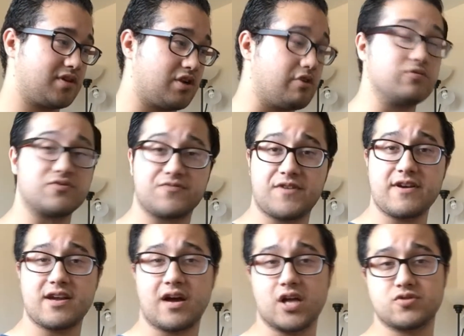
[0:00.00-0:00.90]
you know, it was
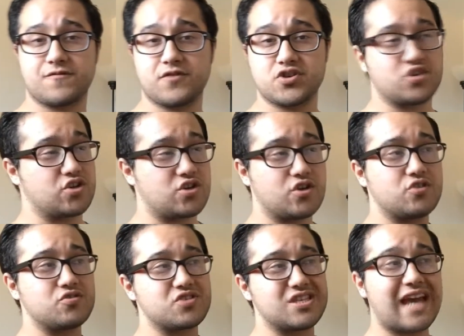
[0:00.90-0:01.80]
very controversial. You know,
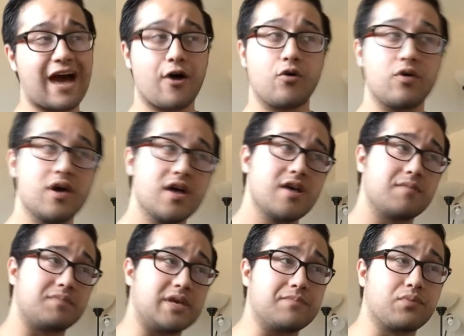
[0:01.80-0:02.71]
you see how
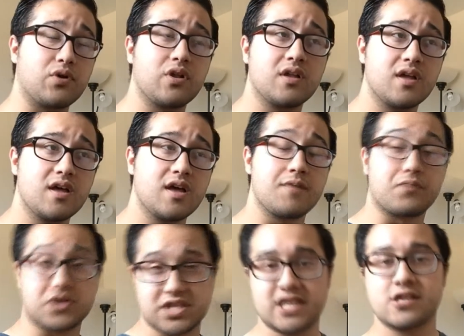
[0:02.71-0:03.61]
people,
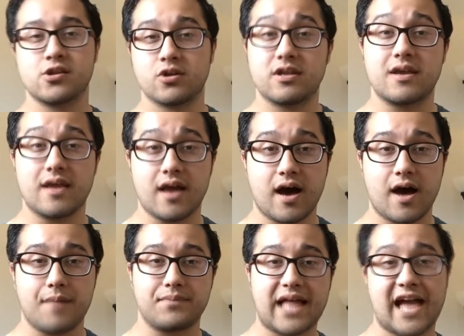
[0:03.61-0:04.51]
particularly
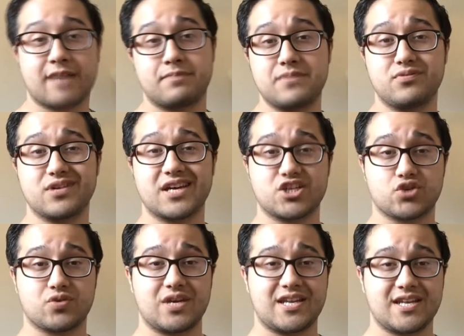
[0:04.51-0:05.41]
black people, get
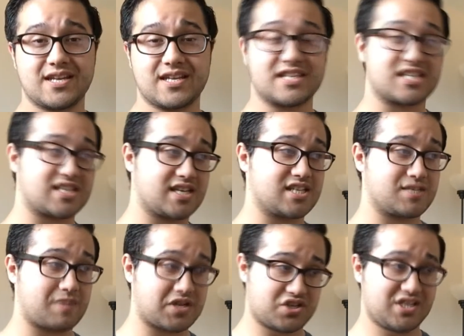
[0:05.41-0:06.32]
treated,
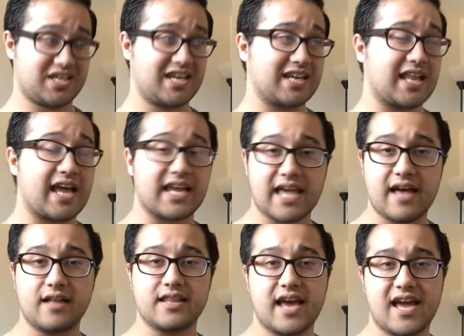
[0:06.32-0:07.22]
especially in like
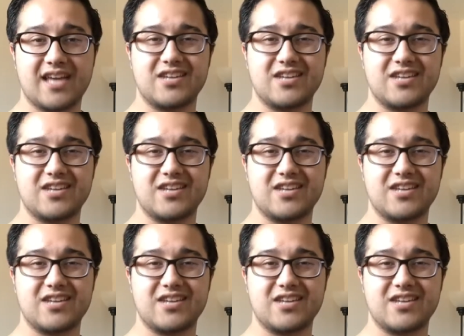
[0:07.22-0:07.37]
LA.